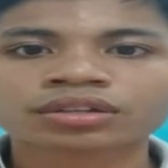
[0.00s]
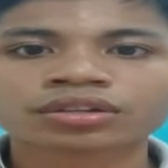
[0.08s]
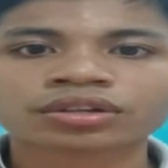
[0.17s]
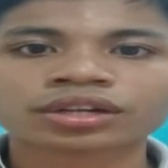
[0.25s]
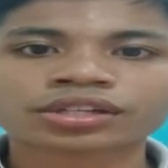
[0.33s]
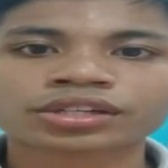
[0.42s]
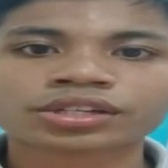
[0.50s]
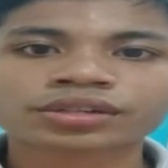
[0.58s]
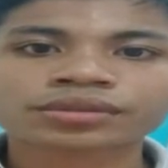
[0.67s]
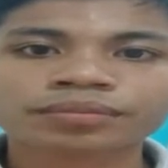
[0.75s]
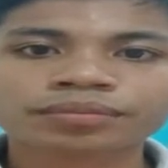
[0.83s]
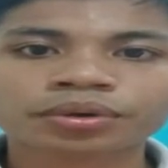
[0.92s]
The
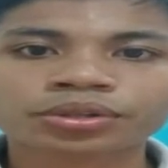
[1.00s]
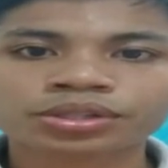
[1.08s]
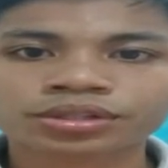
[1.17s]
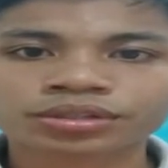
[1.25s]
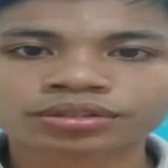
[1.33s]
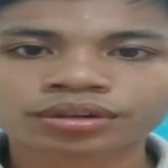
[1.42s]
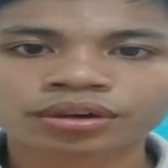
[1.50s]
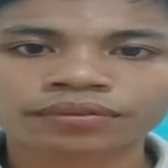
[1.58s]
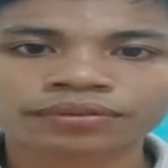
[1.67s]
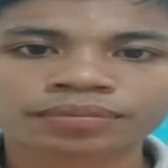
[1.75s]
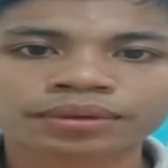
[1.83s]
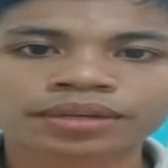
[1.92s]
connection portions
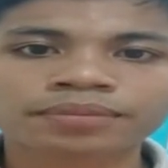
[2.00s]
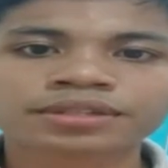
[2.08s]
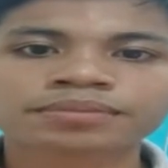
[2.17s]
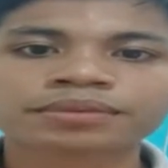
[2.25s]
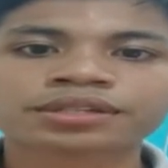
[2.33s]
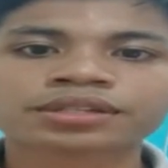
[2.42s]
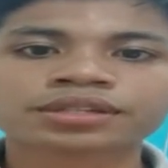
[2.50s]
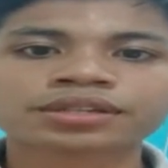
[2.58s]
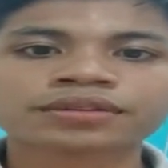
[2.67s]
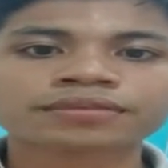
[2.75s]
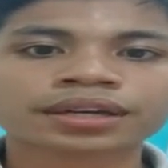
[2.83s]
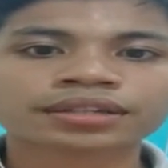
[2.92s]
of the Pelamis
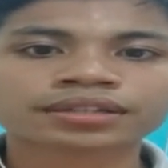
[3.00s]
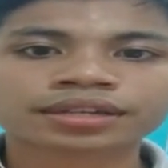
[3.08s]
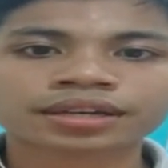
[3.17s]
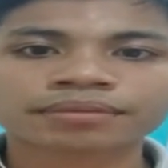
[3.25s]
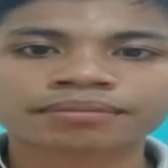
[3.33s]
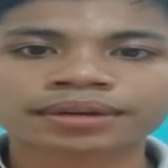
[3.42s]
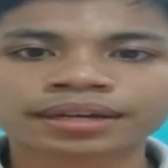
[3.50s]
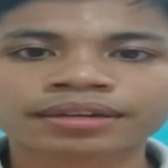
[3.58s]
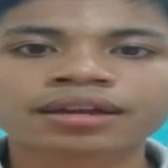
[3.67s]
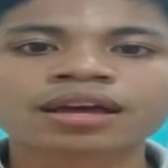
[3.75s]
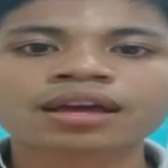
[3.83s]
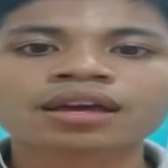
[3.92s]
machine flex and
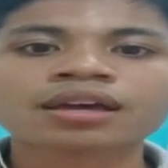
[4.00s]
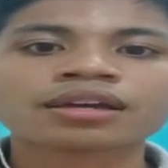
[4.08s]
bend